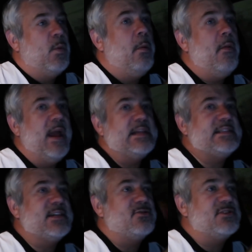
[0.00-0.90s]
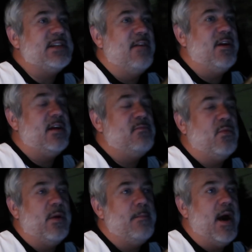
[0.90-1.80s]
what were they six or seven
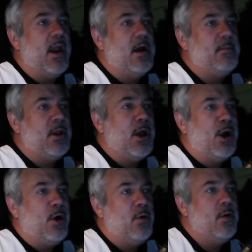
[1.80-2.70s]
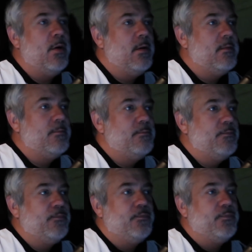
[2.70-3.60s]
when we met them? You
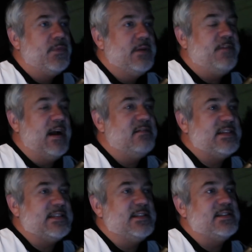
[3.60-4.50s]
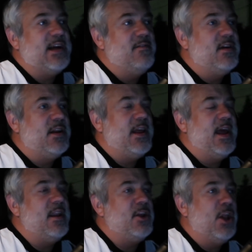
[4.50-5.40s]
know, five, six, and seven,
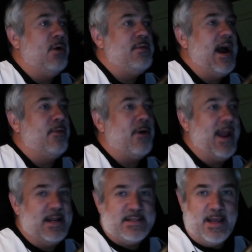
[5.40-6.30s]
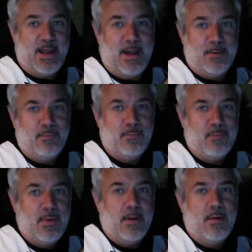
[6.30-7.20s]
and you know now they're eighteen
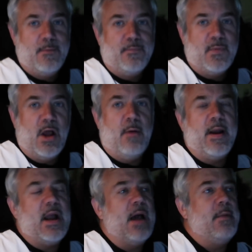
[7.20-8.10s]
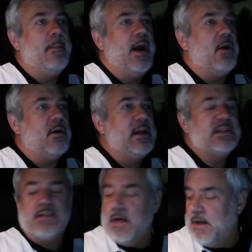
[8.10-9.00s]
oh my god, my battery
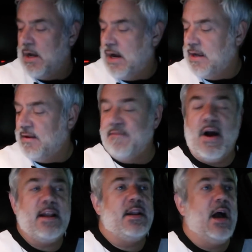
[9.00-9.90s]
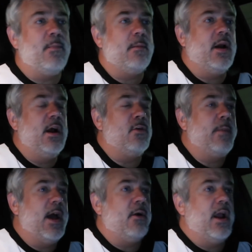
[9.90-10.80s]
is dying. I, if I did not bring my other
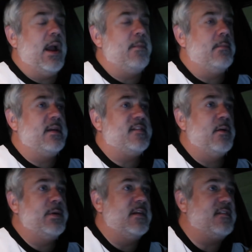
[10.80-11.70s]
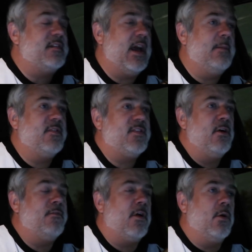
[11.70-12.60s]
battery, I'm gonna be so pissed because I am
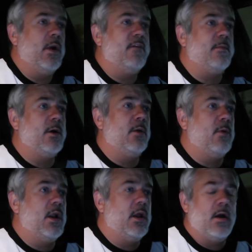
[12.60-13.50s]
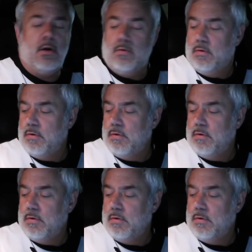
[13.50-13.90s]
so far away from home right now.